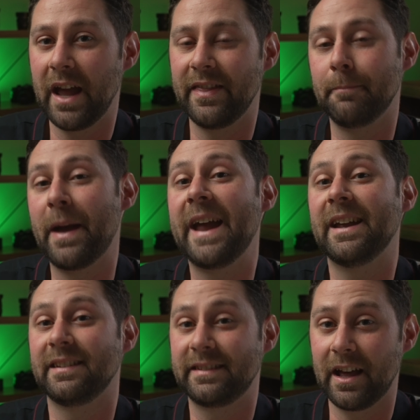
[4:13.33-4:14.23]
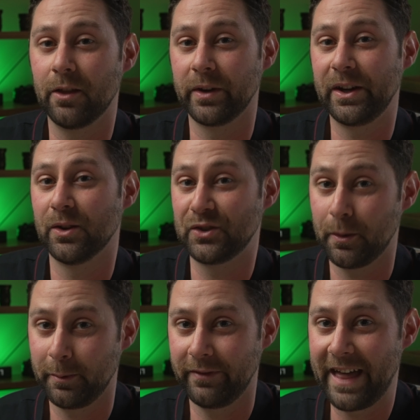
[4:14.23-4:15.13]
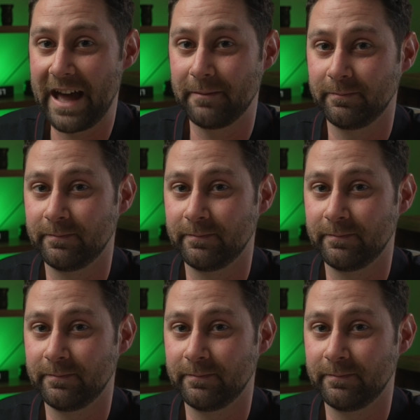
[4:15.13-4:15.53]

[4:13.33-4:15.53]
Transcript: and then paying a salary on top of that.